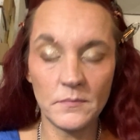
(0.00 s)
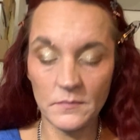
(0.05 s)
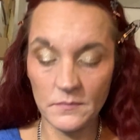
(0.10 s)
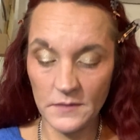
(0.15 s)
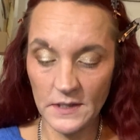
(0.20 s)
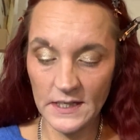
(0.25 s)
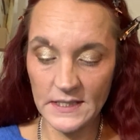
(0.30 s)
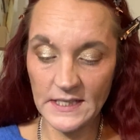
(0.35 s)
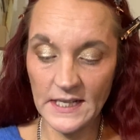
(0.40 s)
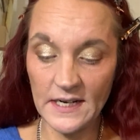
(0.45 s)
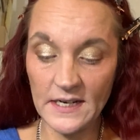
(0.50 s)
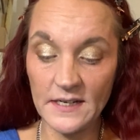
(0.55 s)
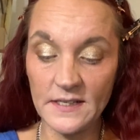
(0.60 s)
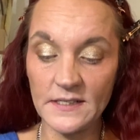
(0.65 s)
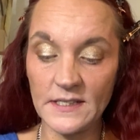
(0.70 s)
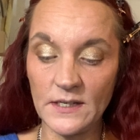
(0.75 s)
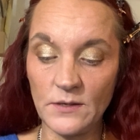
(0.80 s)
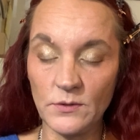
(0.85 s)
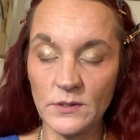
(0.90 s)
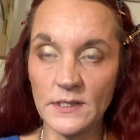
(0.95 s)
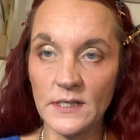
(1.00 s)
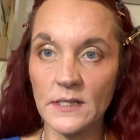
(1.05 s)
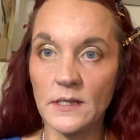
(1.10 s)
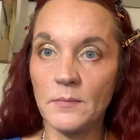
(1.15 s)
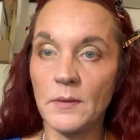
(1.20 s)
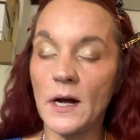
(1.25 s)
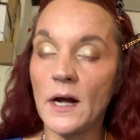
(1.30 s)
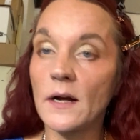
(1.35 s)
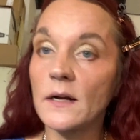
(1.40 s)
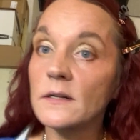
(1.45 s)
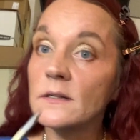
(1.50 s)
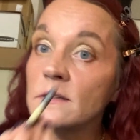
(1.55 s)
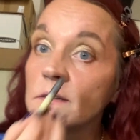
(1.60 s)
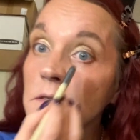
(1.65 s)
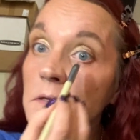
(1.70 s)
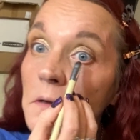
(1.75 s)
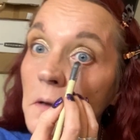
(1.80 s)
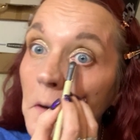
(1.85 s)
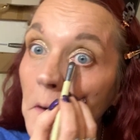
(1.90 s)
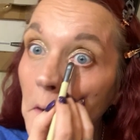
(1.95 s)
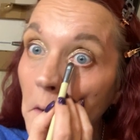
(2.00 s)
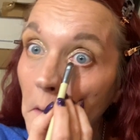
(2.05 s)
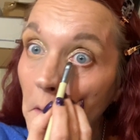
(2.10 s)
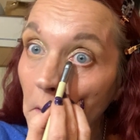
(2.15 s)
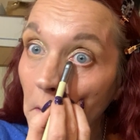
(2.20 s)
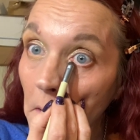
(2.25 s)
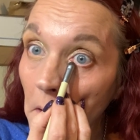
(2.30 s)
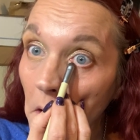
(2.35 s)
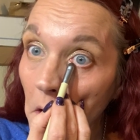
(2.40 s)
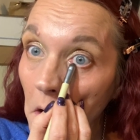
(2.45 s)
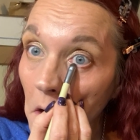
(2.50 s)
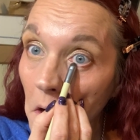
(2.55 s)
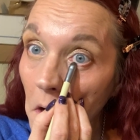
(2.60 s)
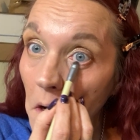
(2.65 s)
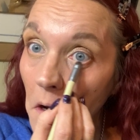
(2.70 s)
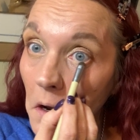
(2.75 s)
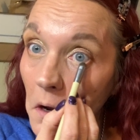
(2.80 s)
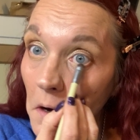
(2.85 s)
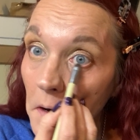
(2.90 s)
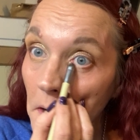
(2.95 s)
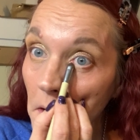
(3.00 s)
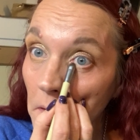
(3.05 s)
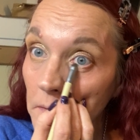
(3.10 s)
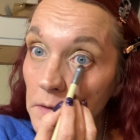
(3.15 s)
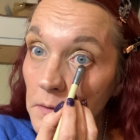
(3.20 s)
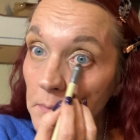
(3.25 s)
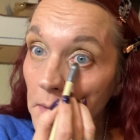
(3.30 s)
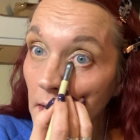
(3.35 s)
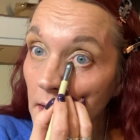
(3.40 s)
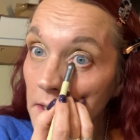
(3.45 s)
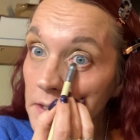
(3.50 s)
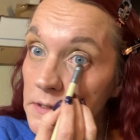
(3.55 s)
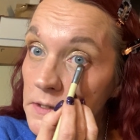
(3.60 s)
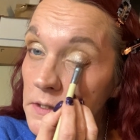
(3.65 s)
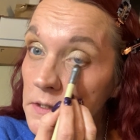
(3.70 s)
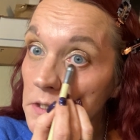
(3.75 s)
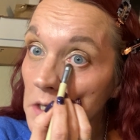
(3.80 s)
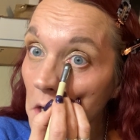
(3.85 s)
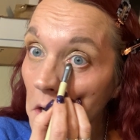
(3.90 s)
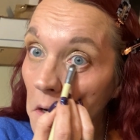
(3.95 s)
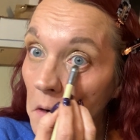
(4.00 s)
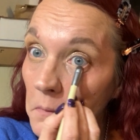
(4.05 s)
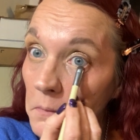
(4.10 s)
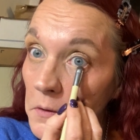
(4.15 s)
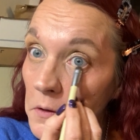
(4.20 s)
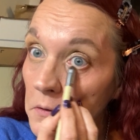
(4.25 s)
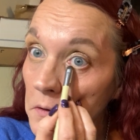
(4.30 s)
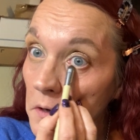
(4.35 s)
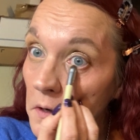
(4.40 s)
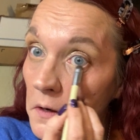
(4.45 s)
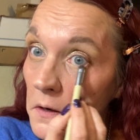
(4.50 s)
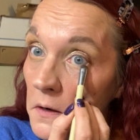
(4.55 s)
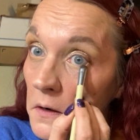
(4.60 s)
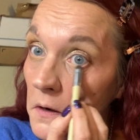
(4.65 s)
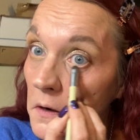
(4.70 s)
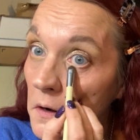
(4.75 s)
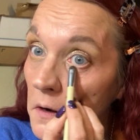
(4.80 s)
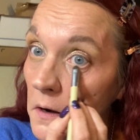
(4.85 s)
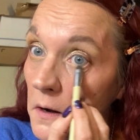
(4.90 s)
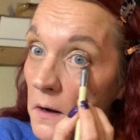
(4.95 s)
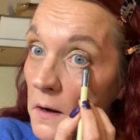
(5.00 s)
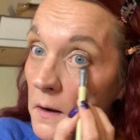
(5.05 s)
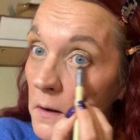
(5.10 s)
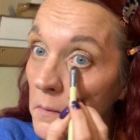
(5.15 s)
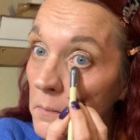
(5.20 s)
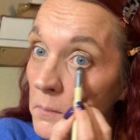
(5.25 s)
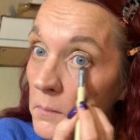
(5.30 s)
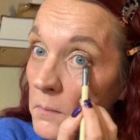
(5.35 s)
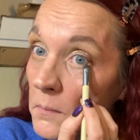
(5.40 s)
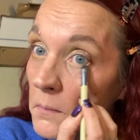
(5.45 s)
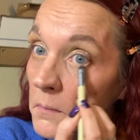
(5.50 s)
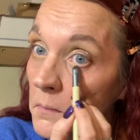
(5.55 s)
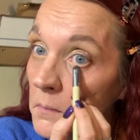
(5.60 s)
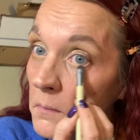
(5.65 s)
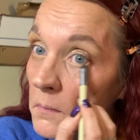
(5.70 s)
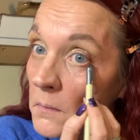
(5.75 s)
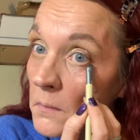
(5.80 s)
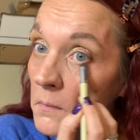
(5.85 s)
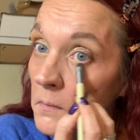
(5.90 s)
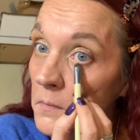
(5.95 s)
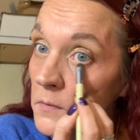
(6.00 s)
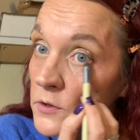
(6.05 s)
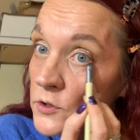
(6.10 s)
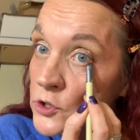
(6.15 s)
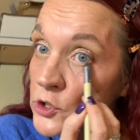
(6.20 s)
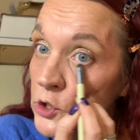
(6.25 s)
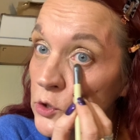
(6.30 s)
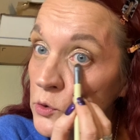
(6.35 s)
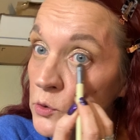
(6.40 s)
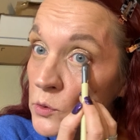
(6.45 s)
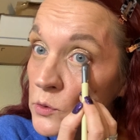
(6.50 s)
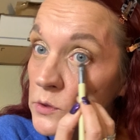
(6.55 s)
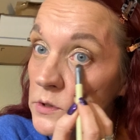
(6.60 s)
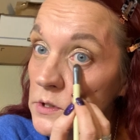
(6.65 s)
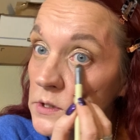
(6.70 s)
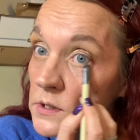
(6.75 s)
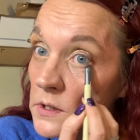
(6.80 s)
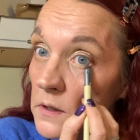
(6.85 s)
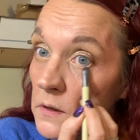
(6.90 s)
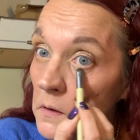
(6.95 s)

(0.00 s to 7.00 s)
Excited to see what's in the box. Now with the BoxyCharm you can choose,